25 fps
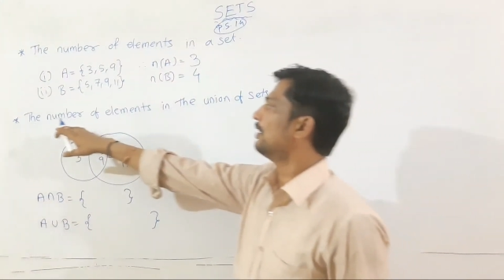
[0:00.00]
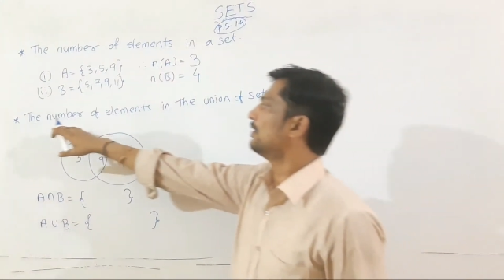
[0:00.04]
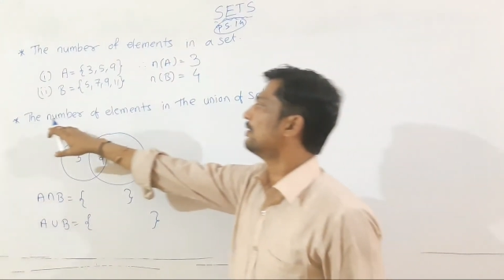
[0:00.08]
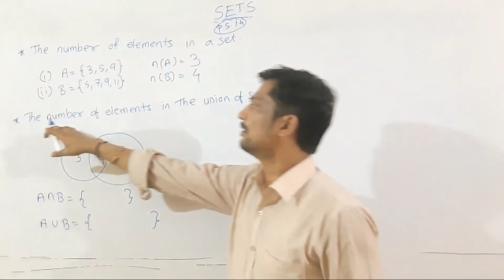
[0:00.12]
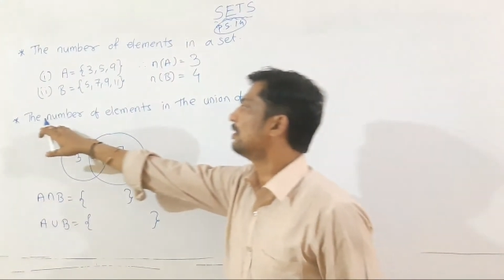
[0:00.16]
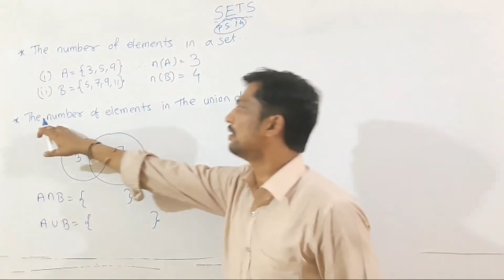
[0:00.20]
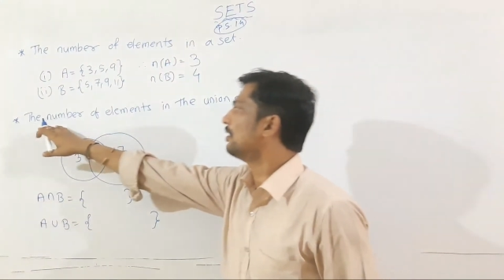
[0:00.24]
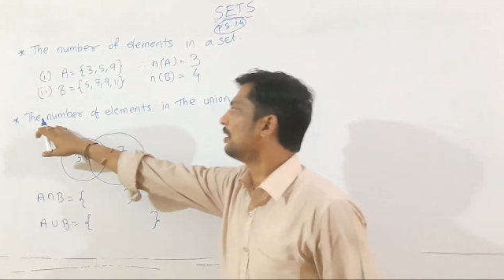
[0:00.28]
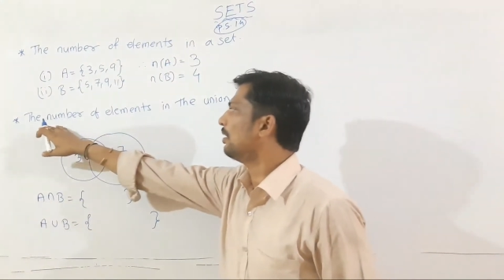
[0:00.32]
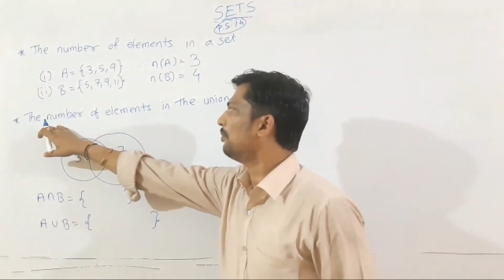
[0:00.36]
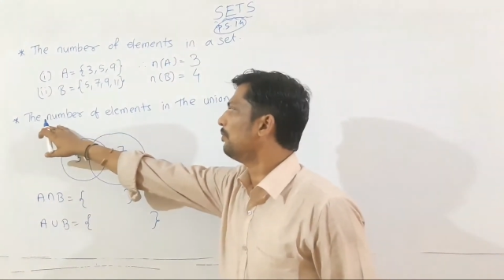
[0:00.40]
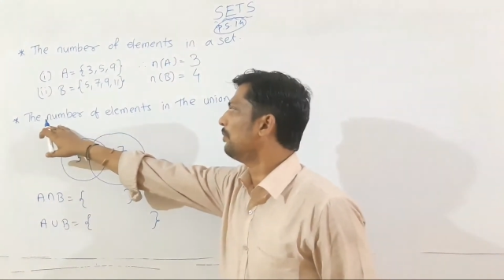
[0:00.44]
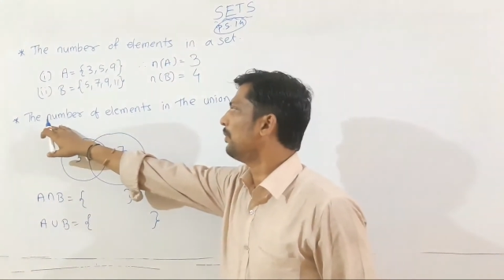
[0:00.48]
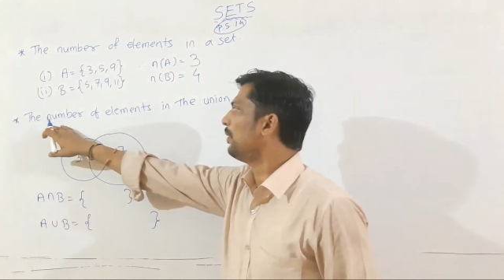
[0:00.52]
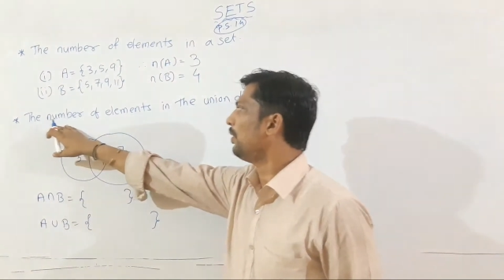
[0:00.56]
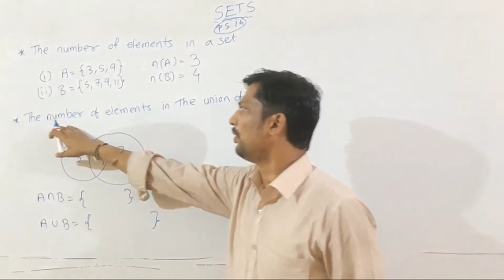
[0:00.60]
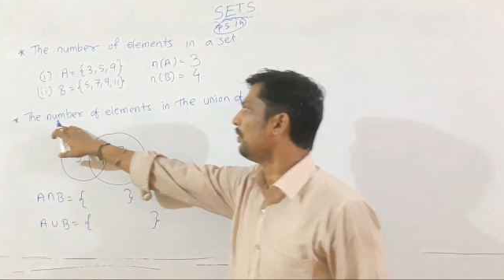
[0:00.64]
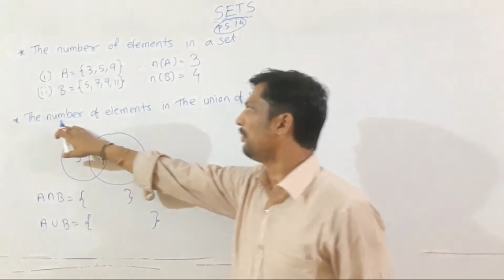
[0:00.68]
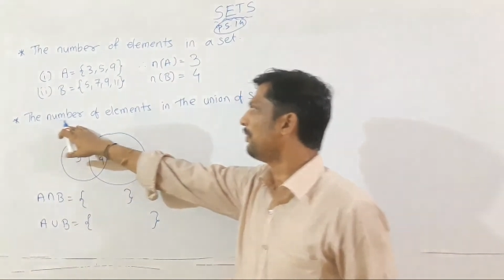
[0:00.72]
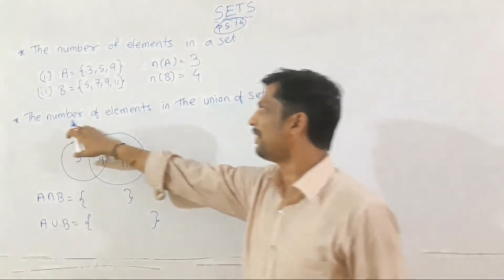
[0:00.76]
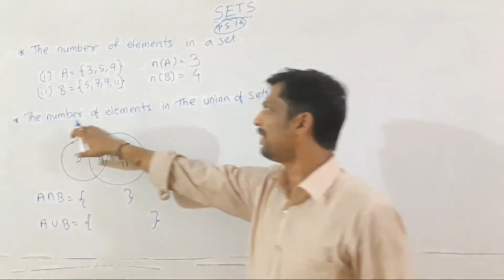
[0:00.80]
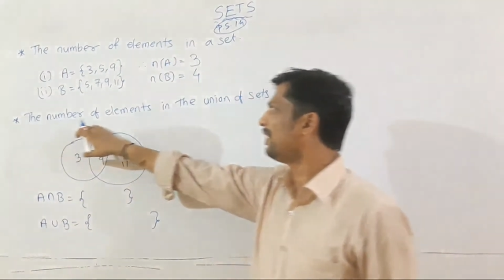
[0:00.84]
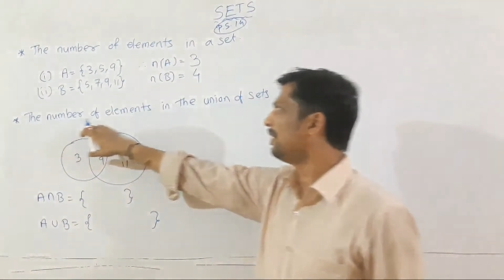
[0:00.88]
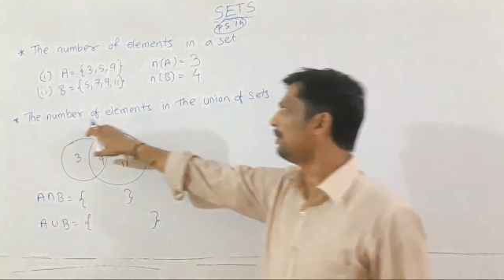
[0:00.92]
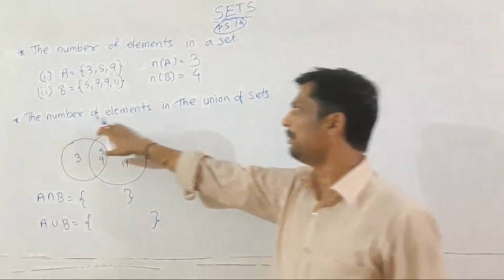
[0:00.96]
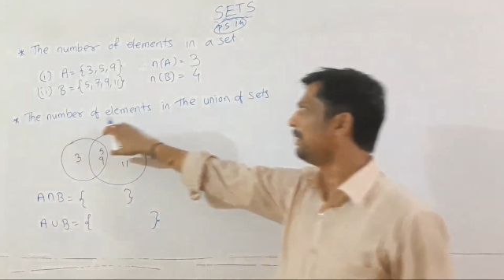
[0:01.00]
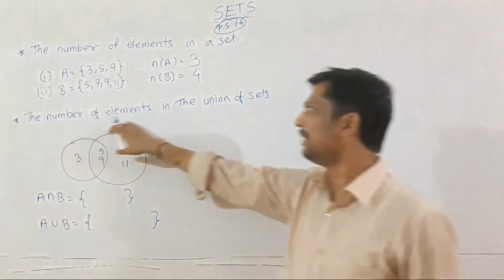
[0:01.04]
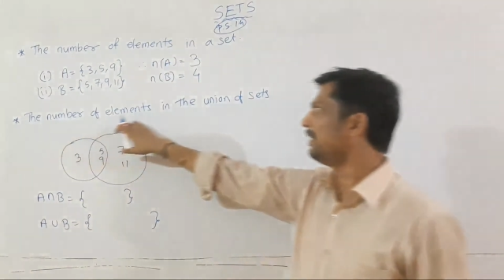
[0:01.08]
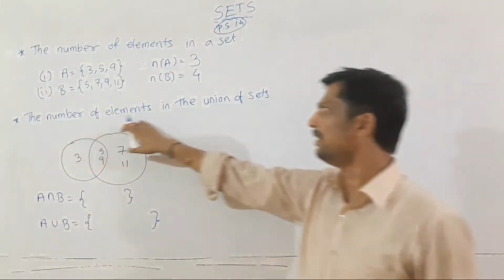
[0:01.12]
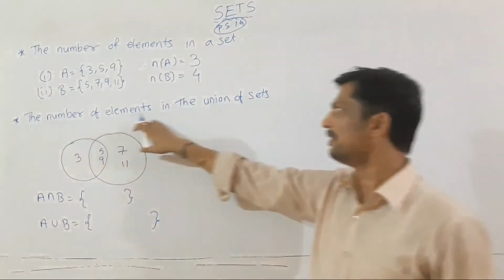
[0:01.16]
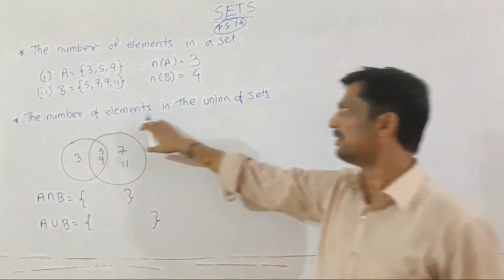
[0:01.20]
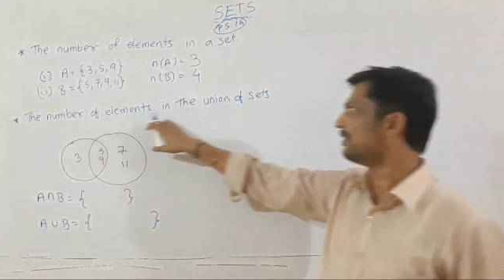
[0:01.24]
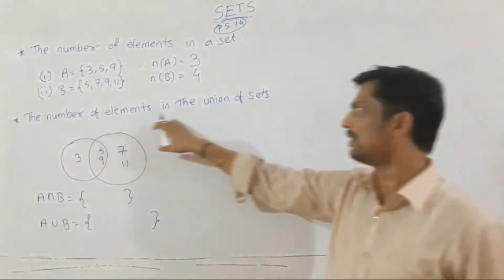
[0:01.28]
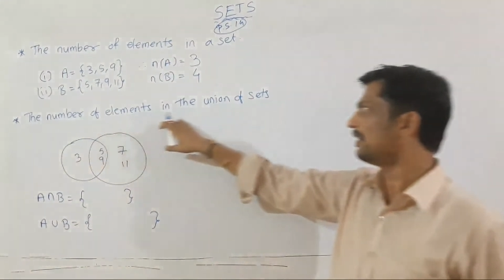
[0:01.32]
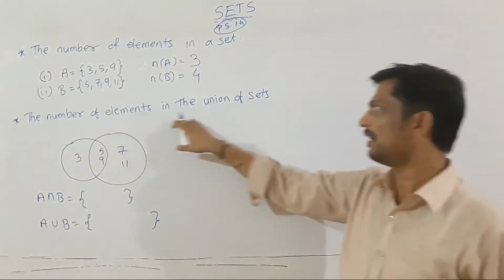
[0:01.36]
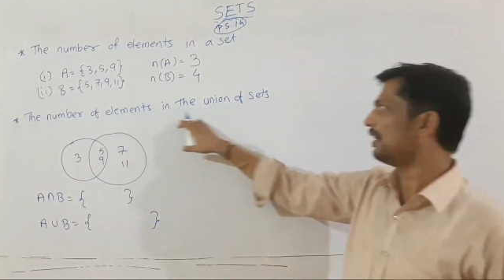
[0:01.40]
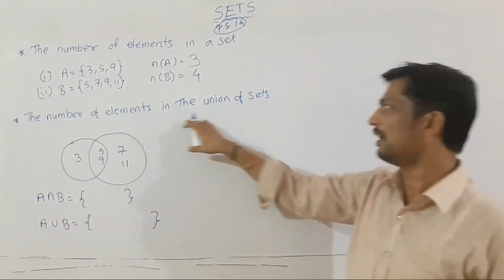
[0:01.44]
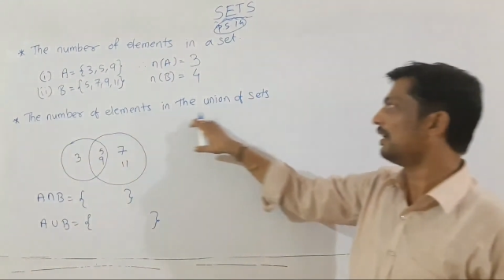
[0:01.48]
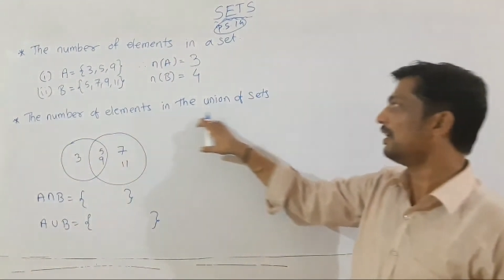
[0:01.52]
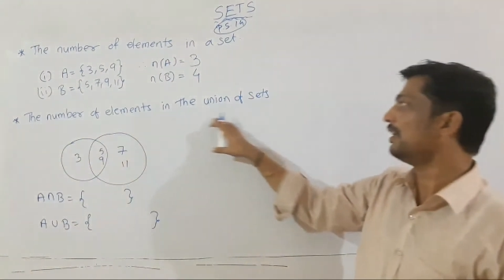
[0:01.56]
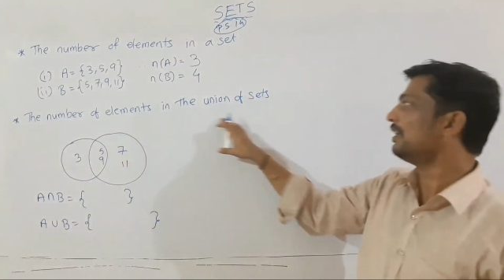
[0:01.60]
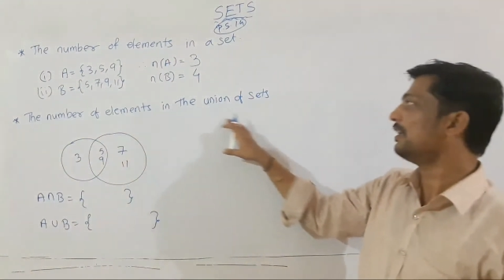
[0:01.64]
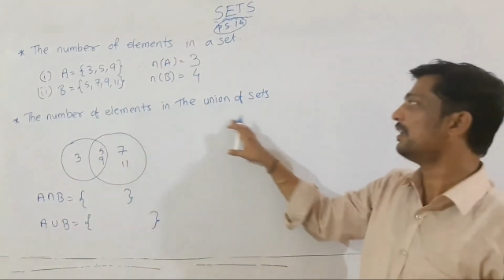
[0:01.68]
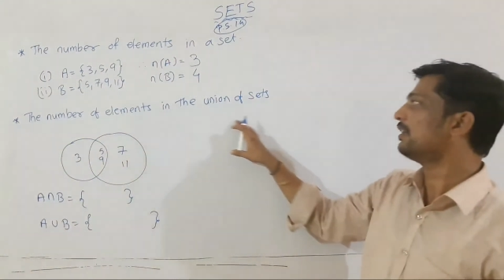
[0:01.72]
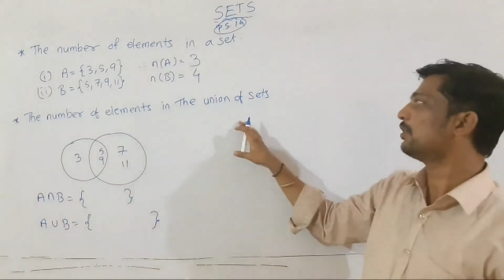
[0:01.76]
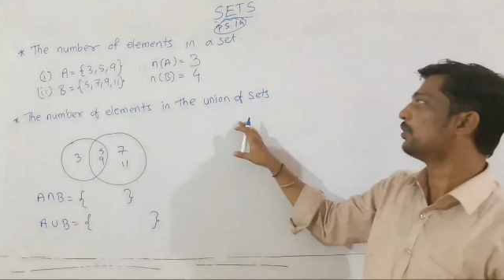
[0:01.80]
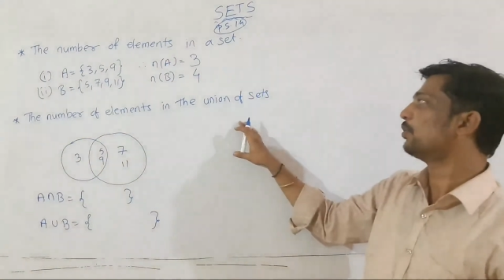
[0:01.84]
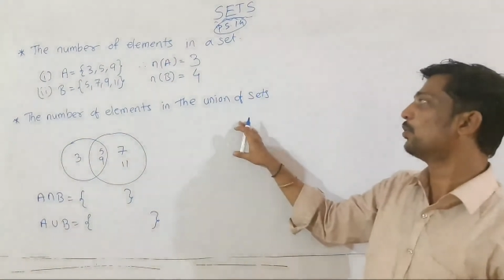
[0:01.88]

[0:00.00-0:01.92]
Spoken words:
the number of elements in